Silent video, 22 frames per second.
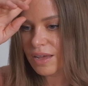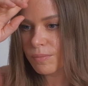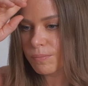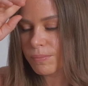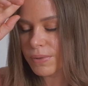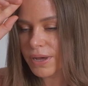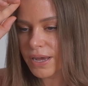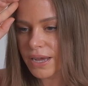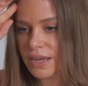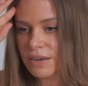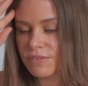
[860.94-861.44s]

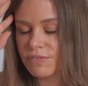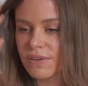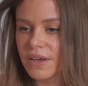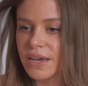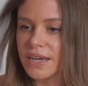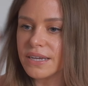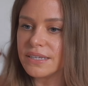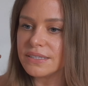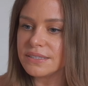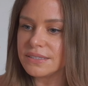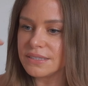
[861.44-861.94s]
my
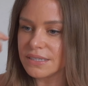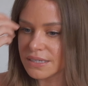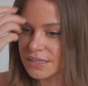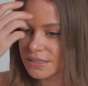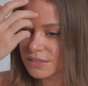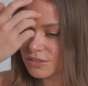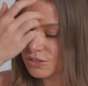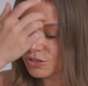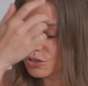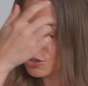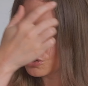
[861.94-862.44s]
advice
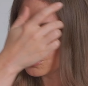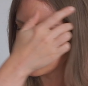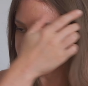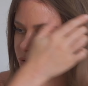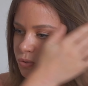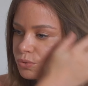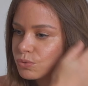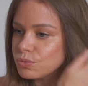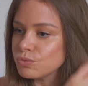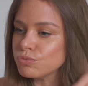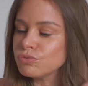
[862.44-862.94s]
is
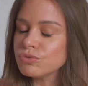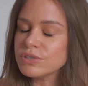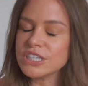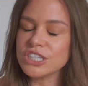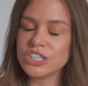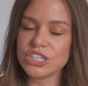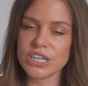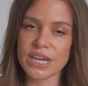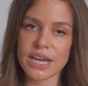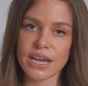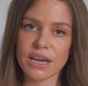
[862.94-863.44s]
to
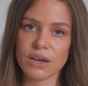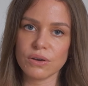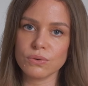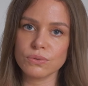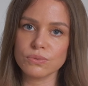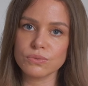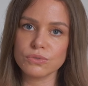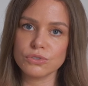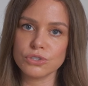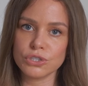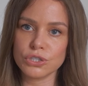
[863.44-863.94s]
reach
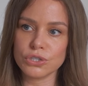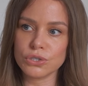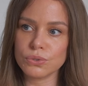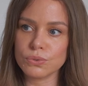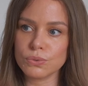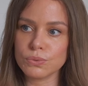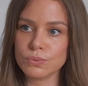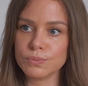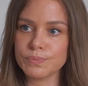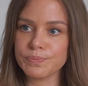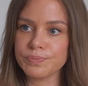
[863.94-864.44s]
out
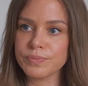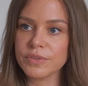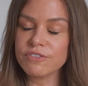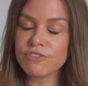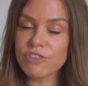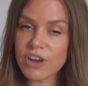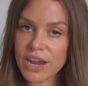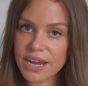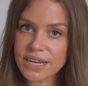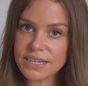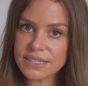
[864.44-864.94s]
to
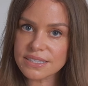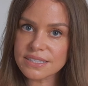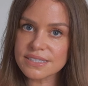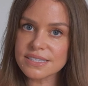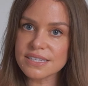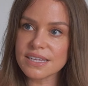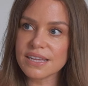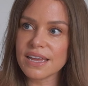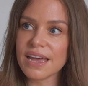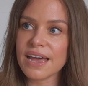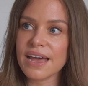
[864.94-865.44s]

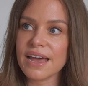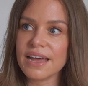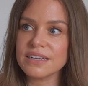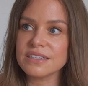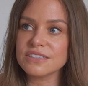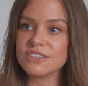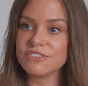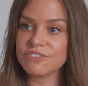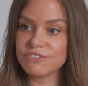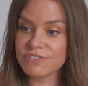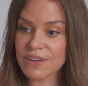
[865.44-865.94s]
friends
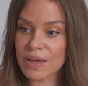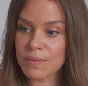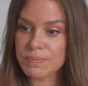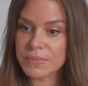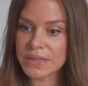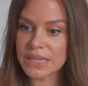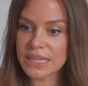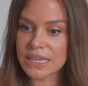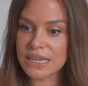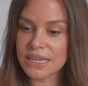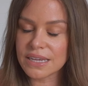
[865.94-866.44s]
and
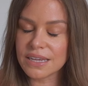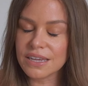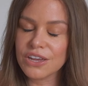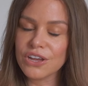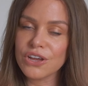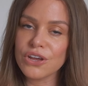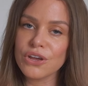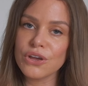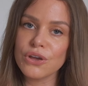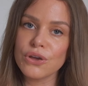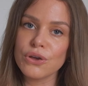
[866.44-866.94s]
family
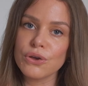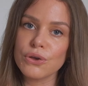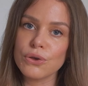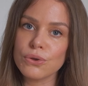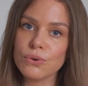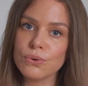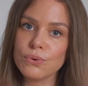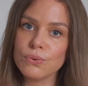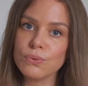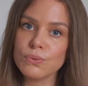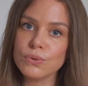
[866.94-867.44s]

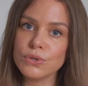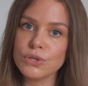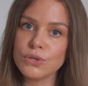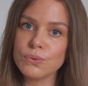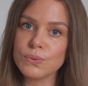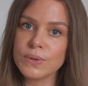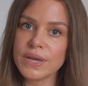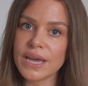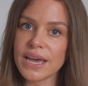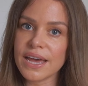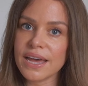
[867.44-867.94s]
who
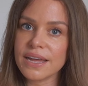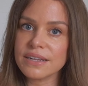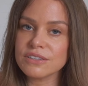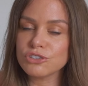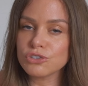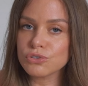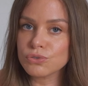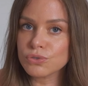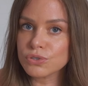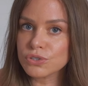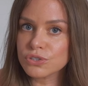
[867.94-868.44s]
you can
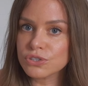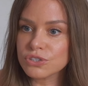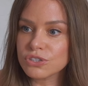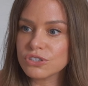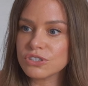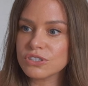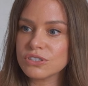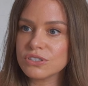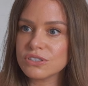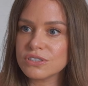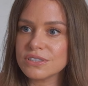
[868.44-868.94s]

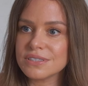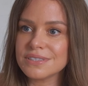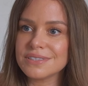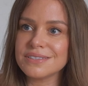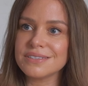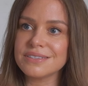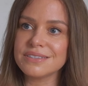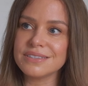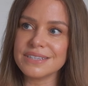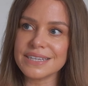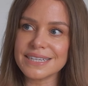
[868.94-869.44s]
trust to
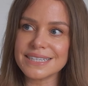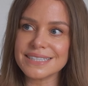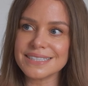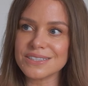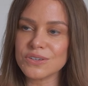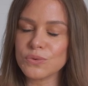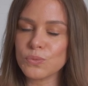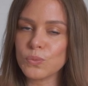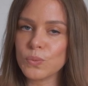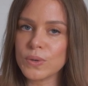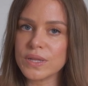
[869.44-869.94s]
sit
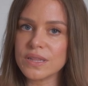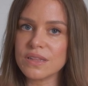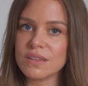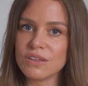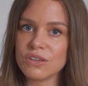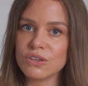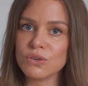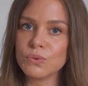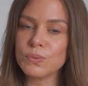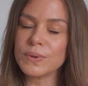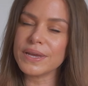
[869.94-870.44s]
with
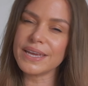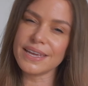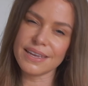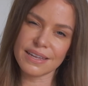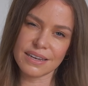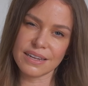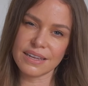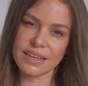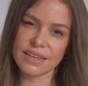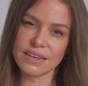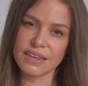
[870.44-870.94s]
you
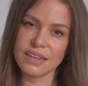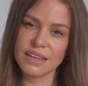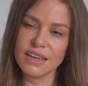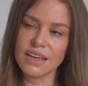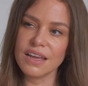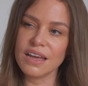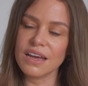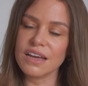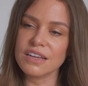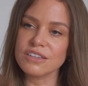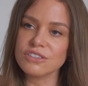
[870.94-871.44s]
in it,
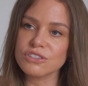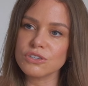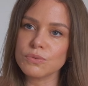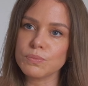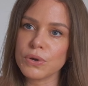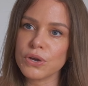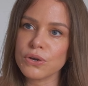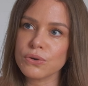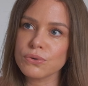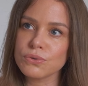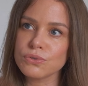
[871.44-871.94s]
as
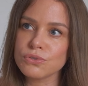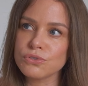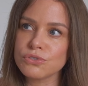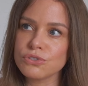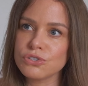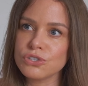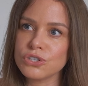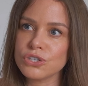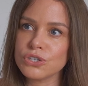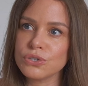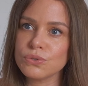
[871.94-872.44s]

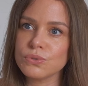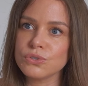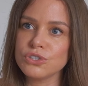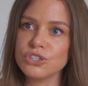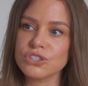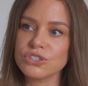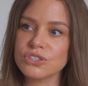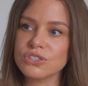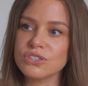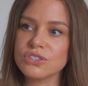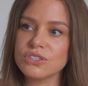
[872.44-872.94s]
opposed to
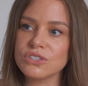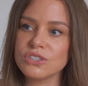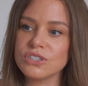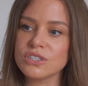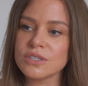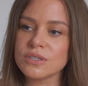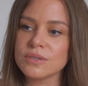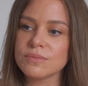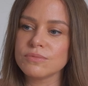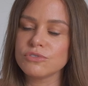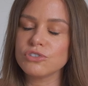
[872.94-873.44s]

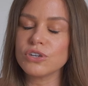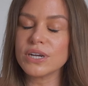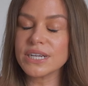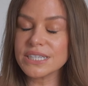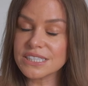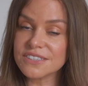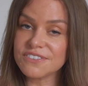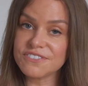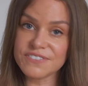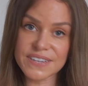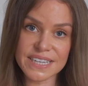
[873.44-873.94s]
just trying
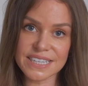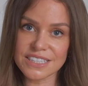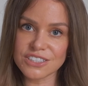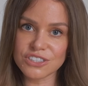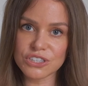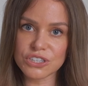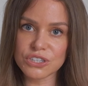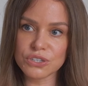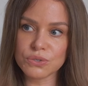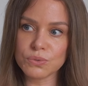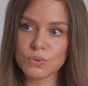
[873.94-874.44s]
to fix
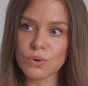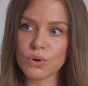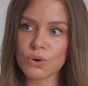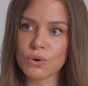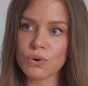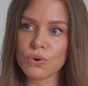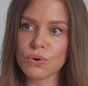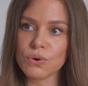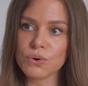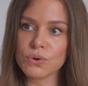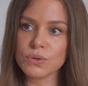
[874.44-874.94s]
you
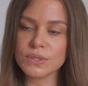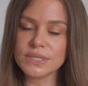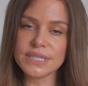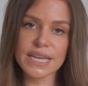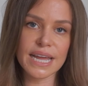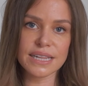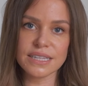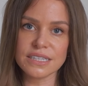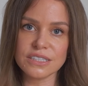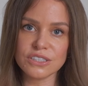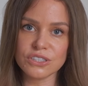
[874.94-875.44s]
or
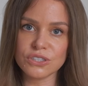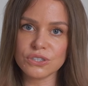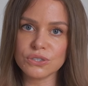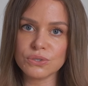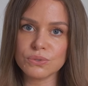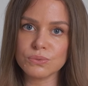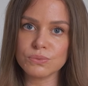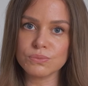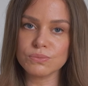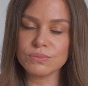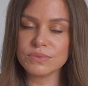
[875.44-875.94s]
telling
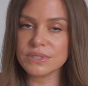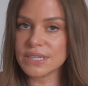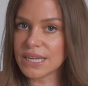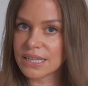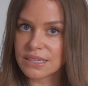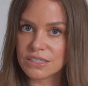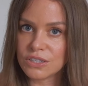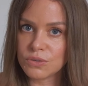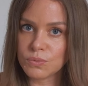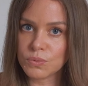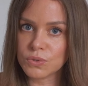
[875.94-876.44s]
you,
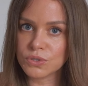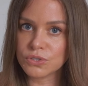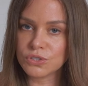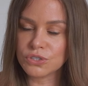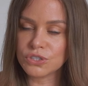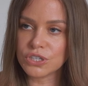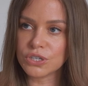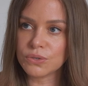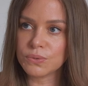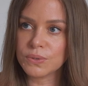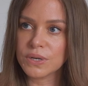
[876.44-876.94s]
telling you what to
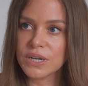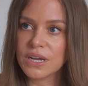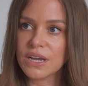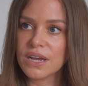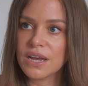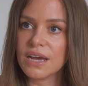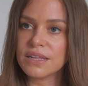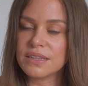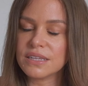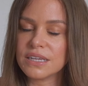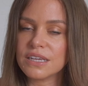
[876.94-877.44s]
do.
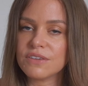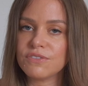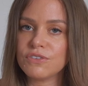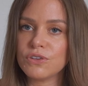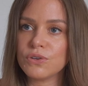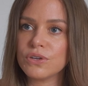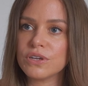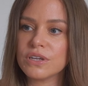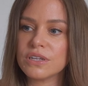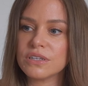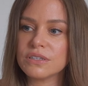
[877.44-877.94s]
I think if you
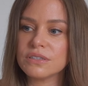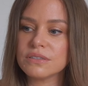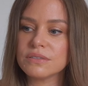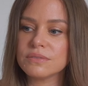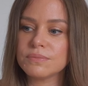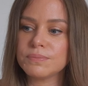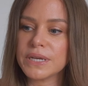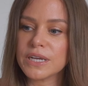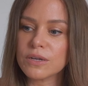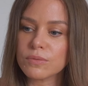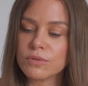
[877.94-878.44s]
can
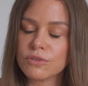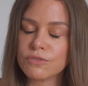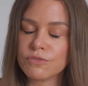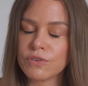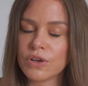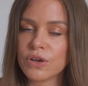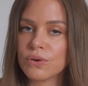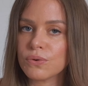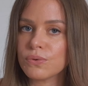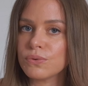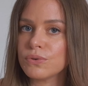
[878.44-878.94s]
pick up the
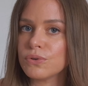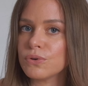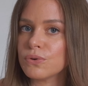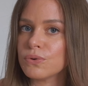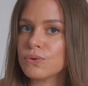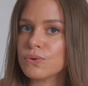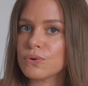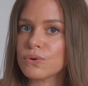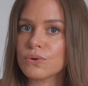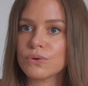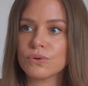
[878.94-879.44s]
phone
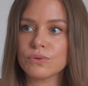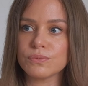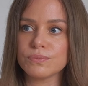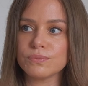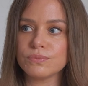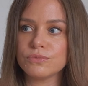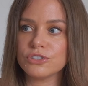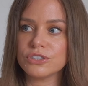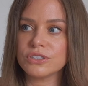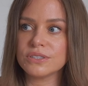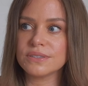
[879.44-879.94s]
or
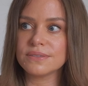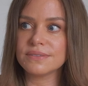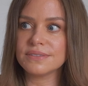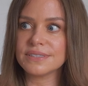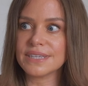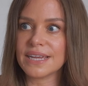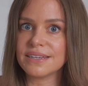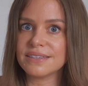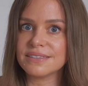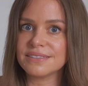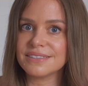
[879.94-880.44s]
just
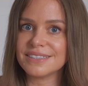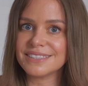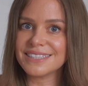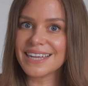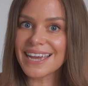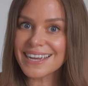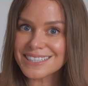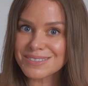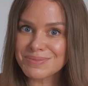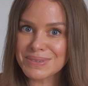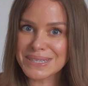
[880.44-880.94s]
send a
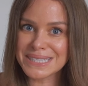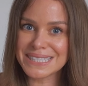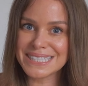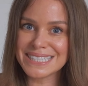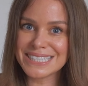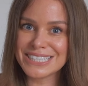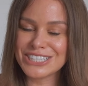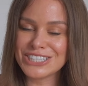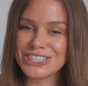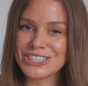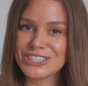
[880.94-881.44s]
text
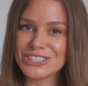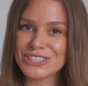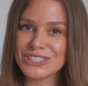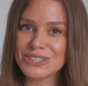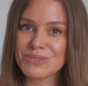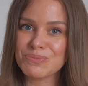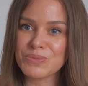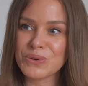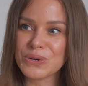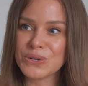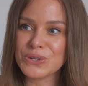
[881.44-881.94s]
message to
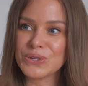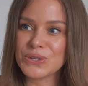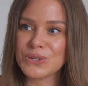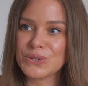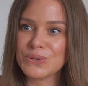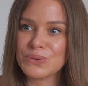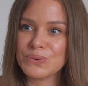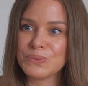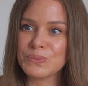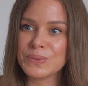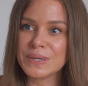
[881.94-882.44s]
someone
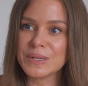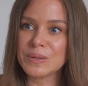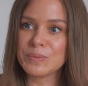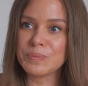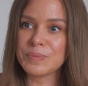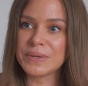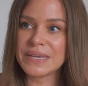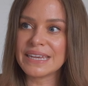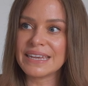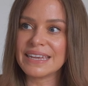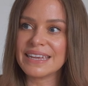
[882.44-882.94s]
who will
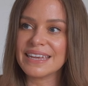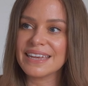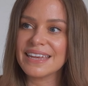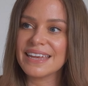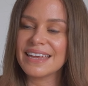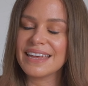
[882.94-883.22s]
be